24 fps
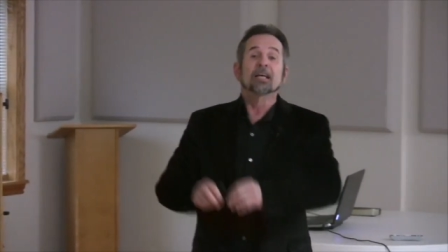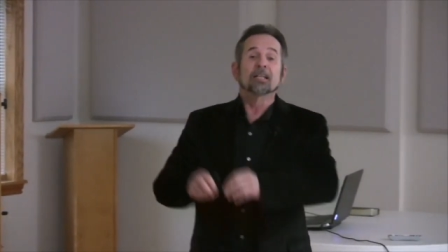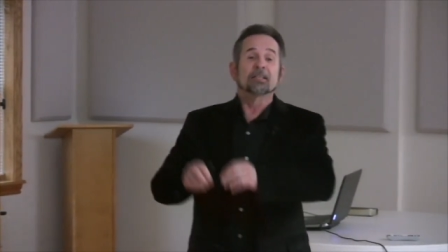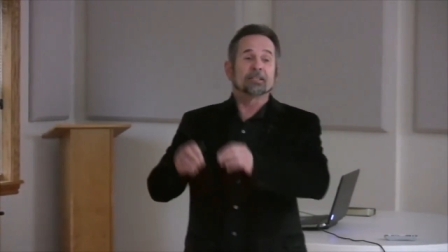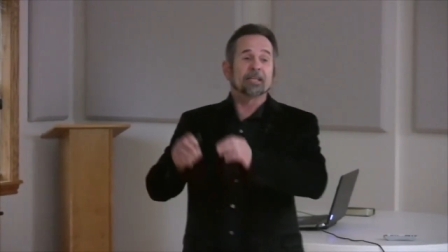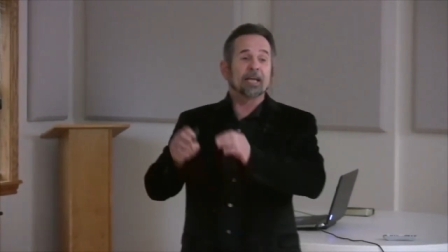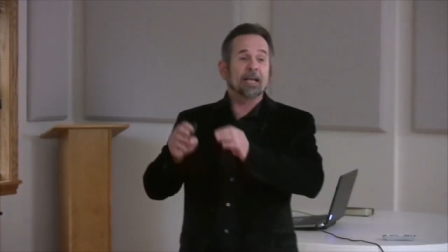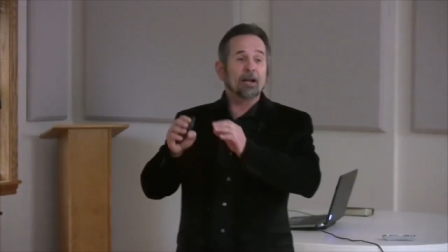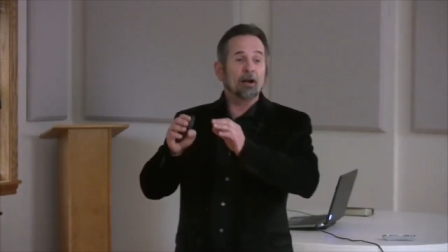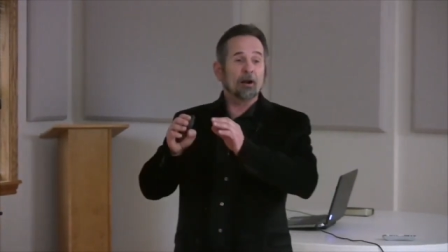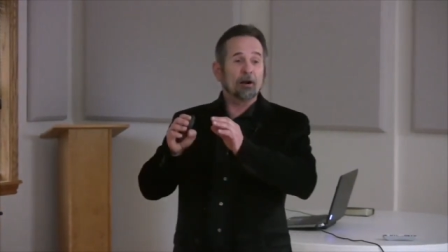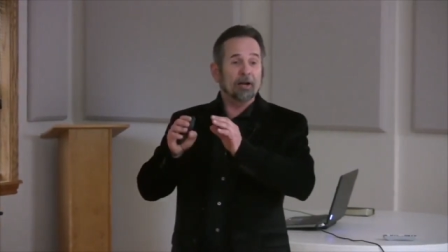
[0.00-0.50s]

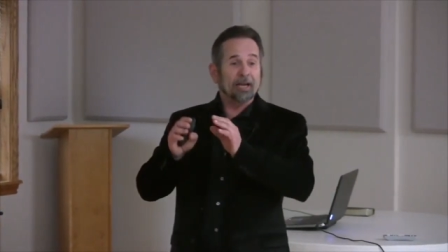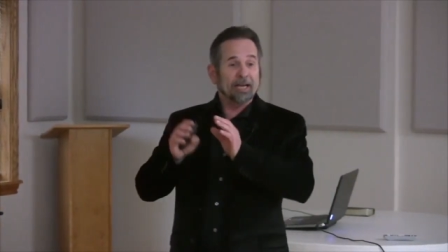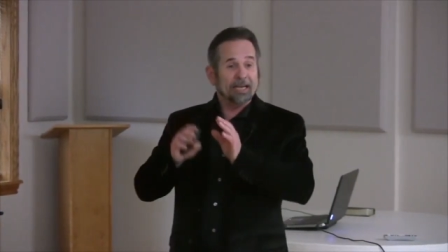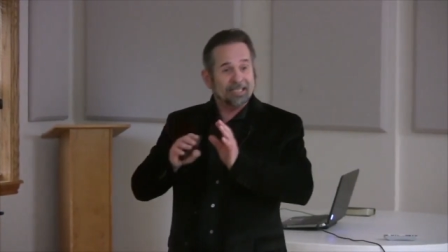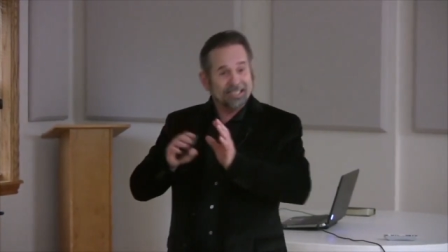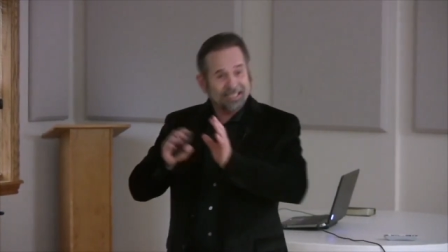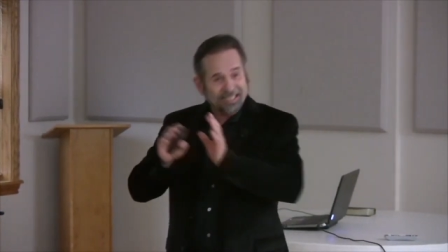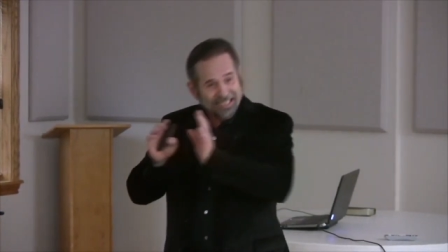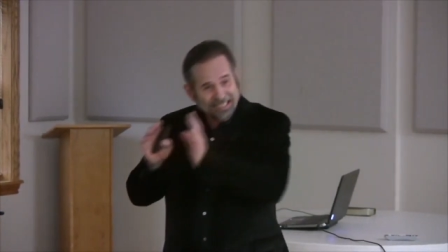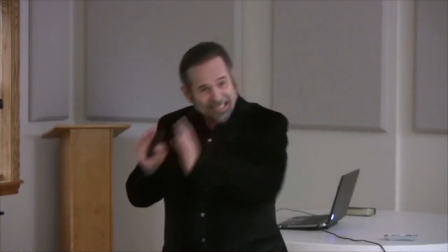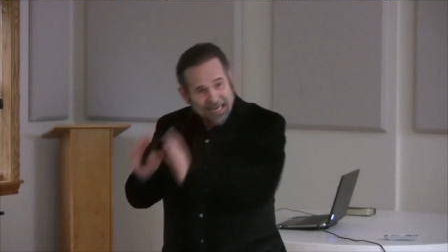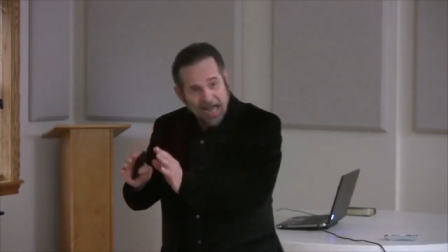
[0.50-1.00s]
they are
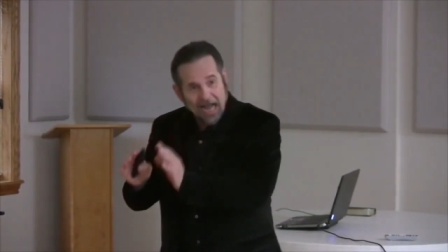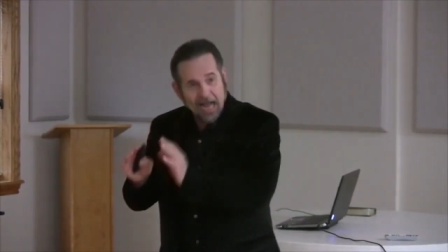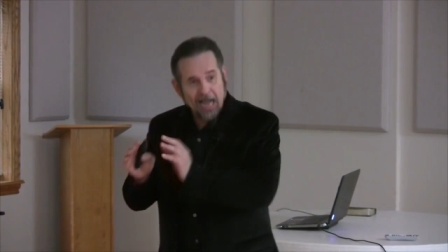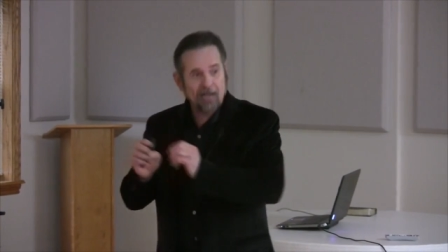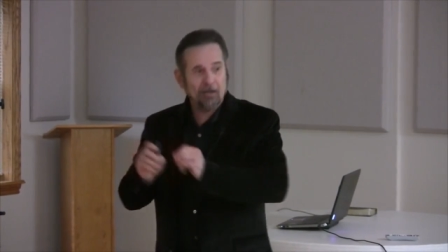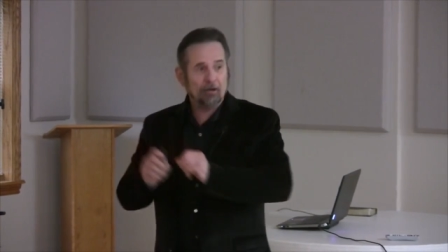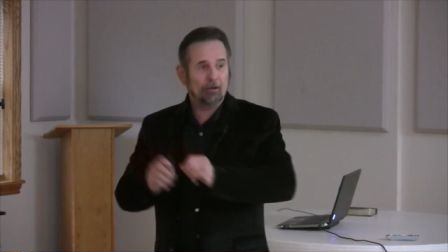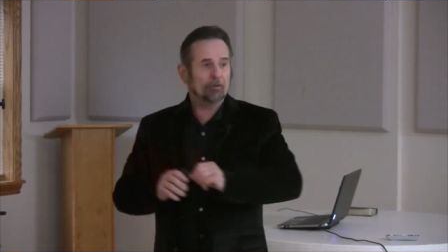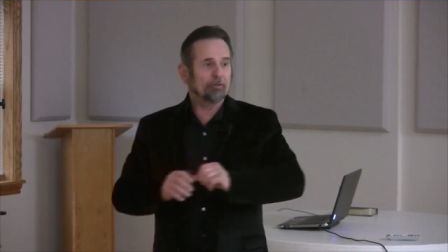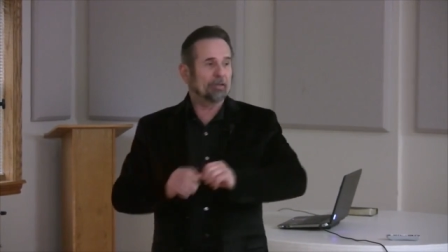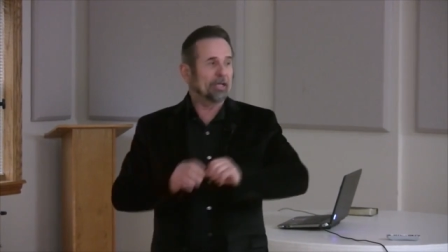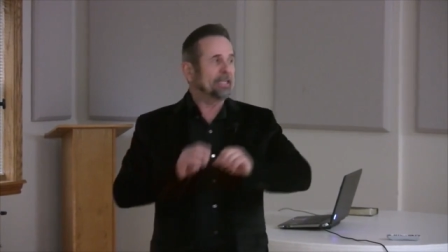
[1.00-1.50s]
in
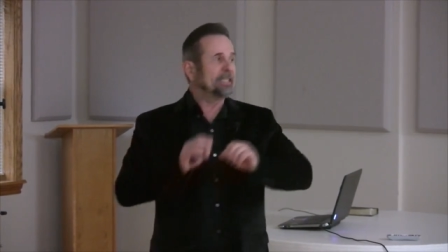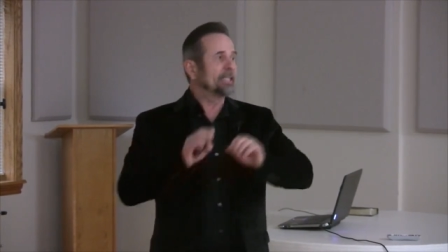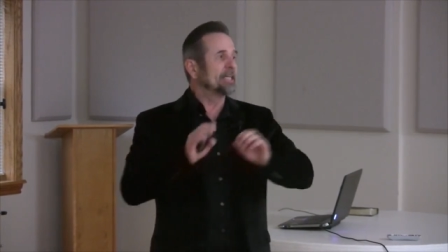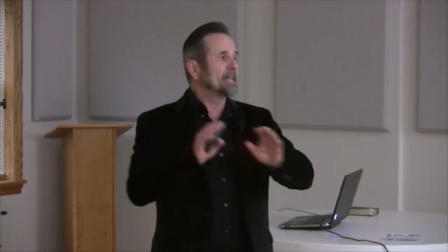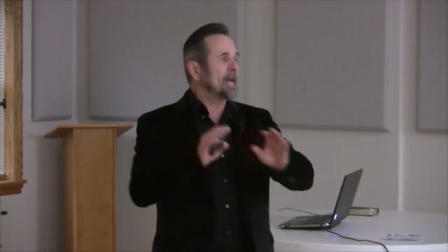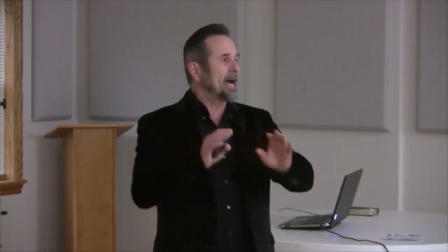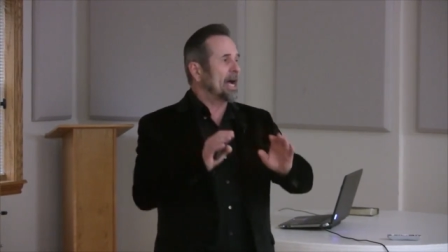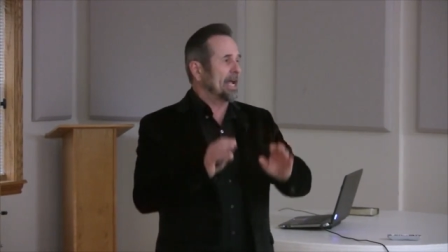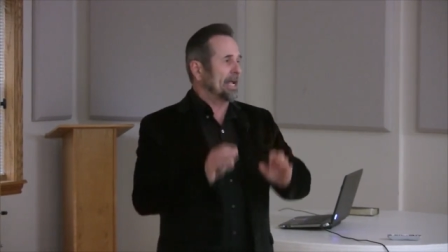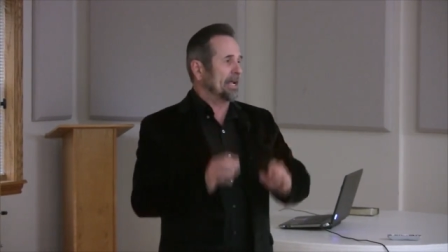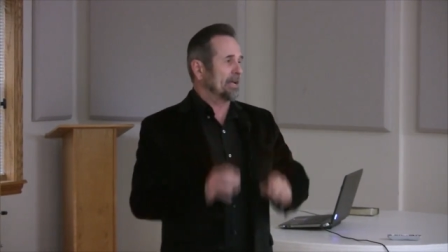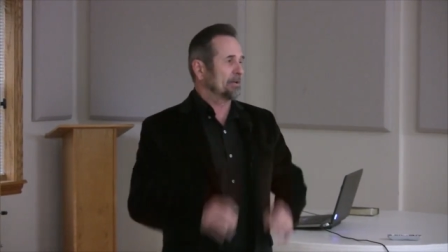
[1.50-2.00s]
denial. They
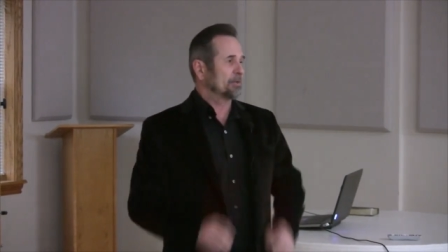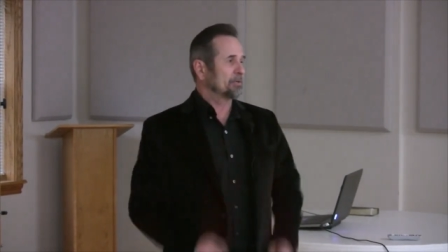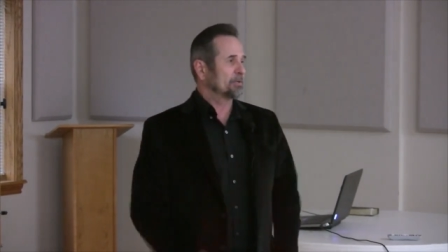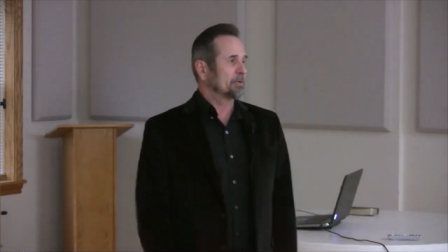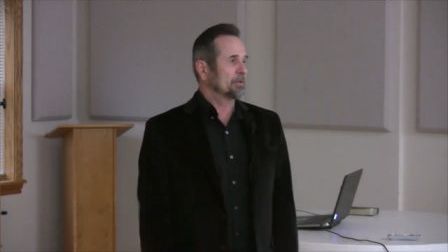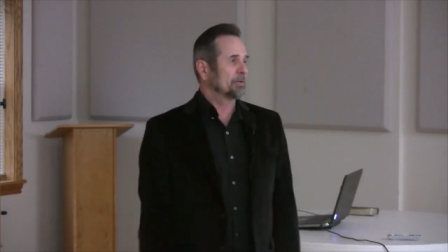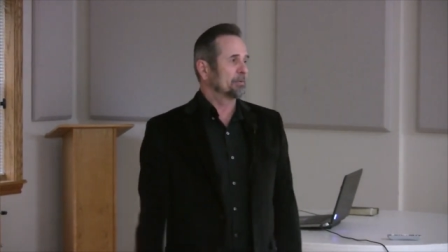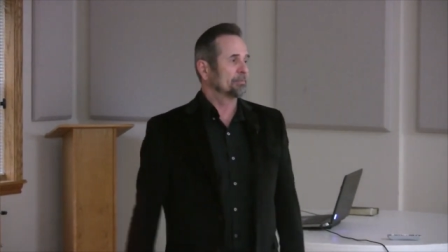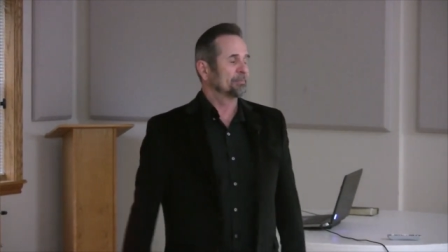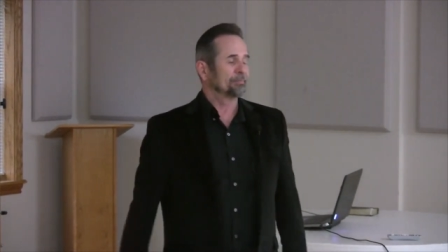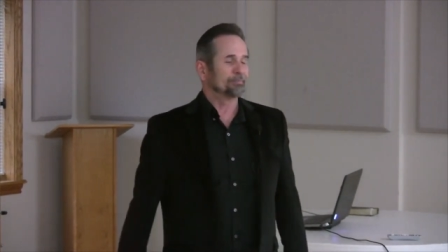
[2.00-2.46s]
deny it.